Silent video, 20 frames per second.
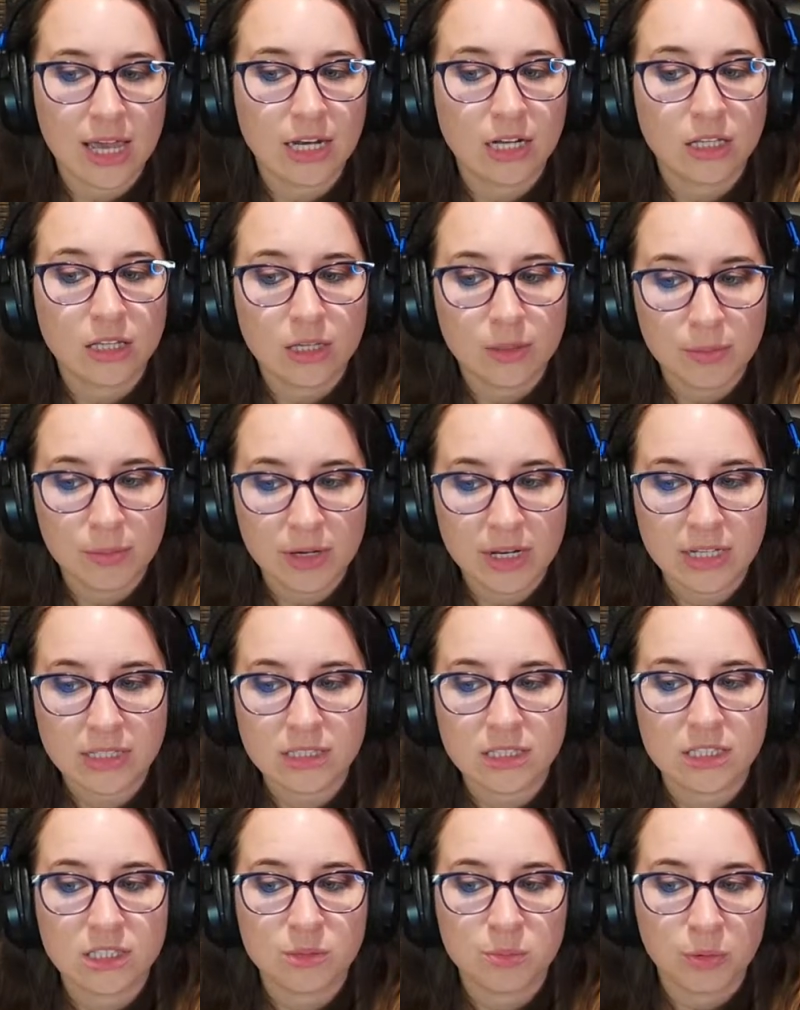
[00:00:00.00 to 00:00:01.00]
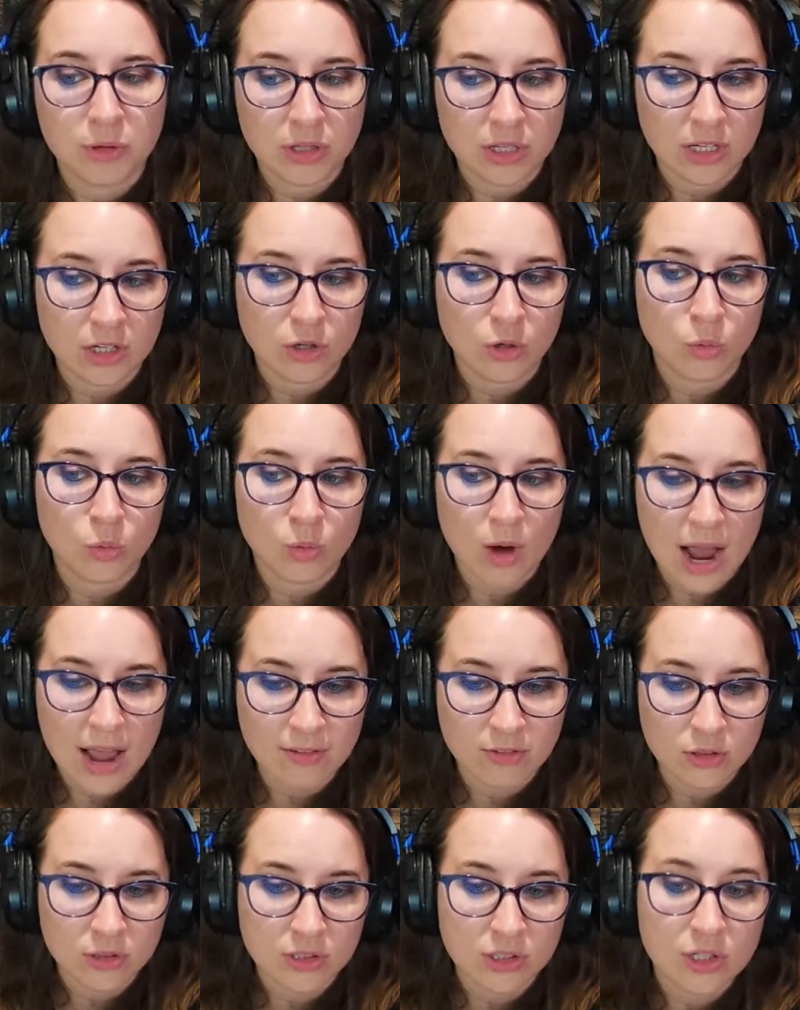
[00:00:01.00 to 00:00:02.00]
and eliminates his political
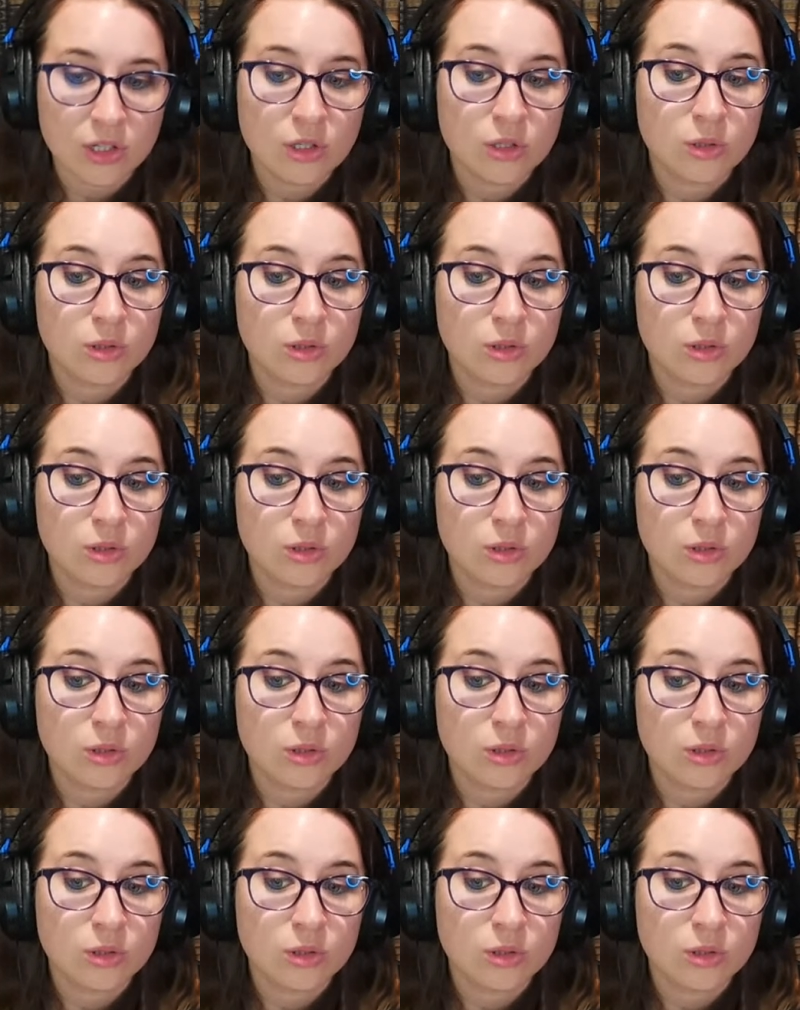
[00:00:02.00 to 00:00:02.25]
rivals,